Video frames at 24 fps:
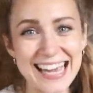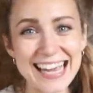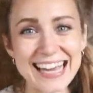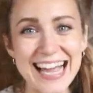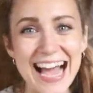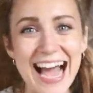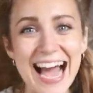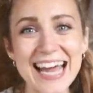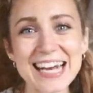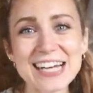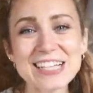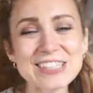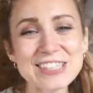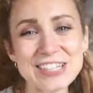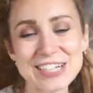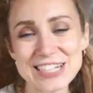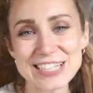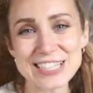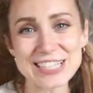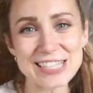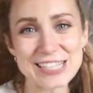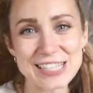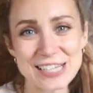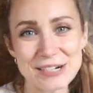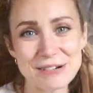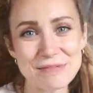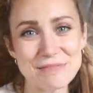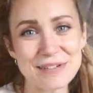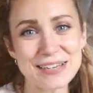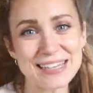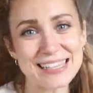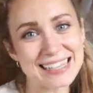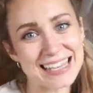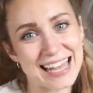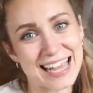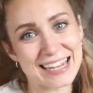It kind of looks a little
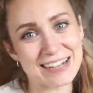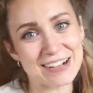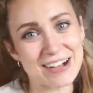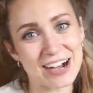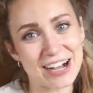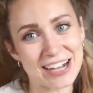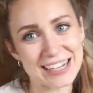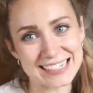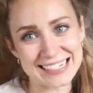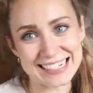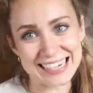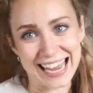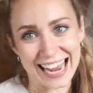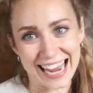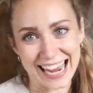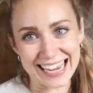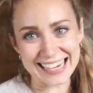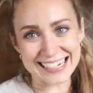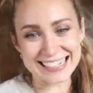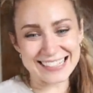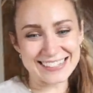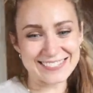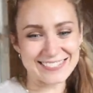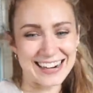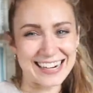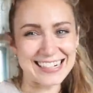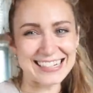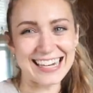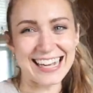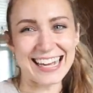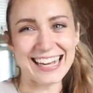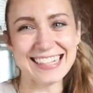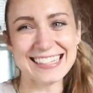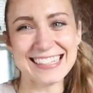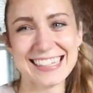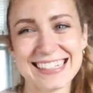bit like cotton candy right
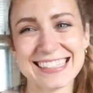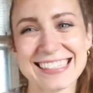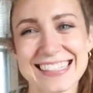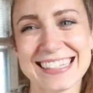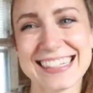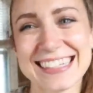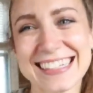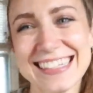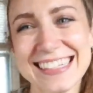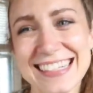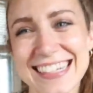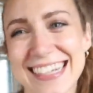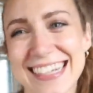now. Like look.